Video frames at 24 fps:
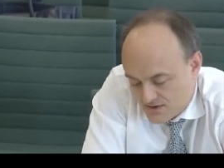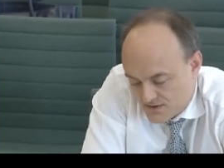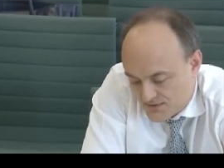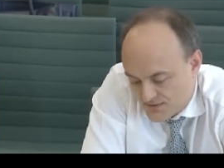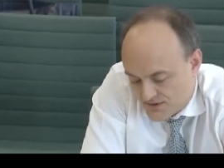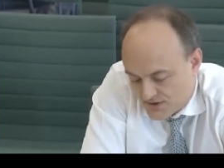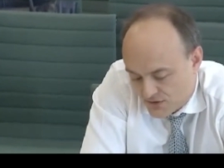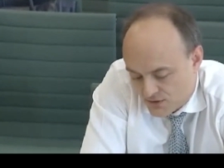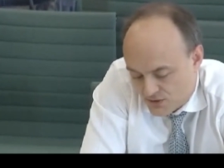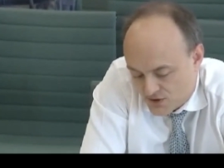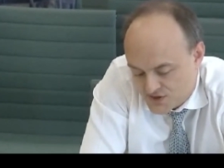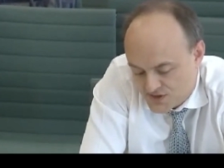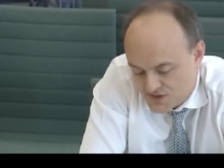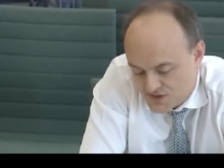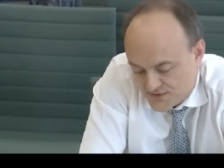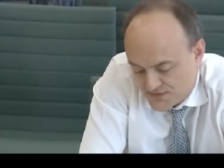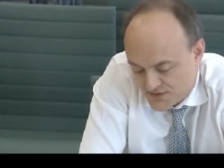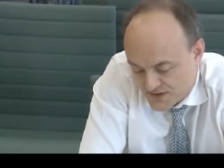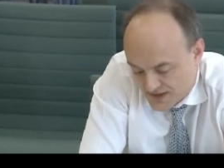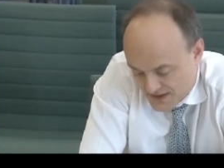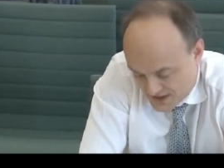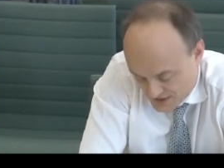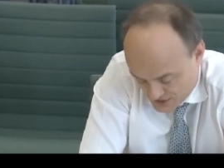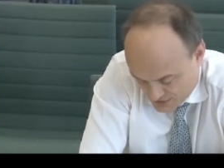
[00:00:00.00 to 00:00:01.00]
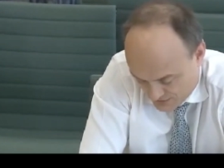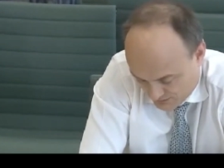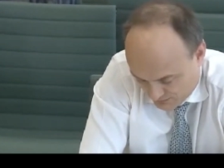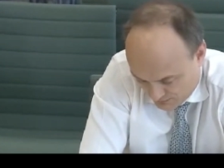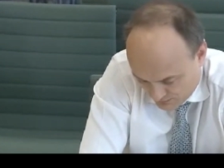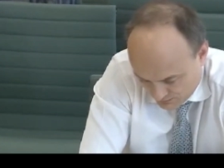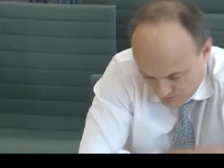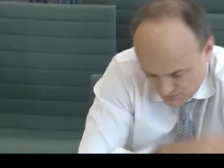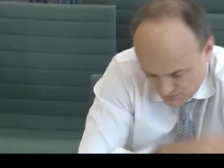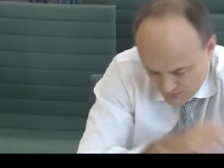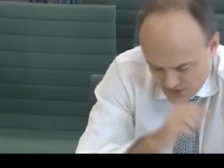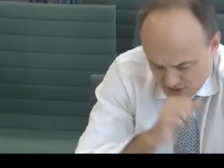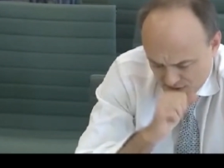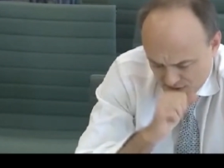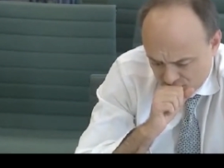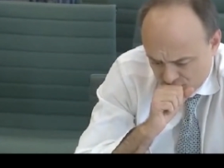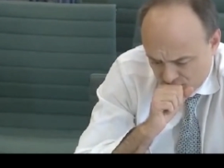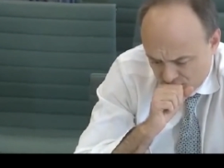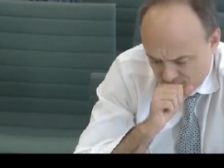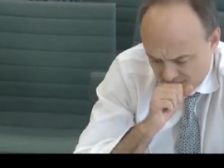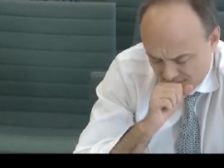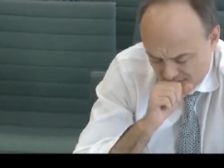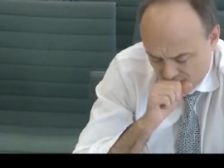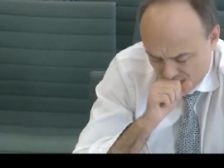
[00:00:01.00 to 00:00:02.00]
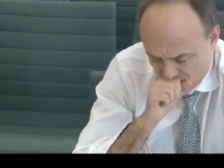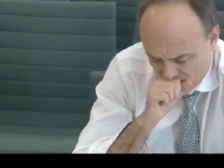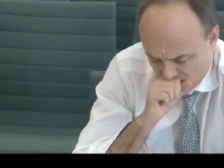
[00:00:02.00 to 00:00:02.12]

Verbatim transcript: There are lots of things, excuse me,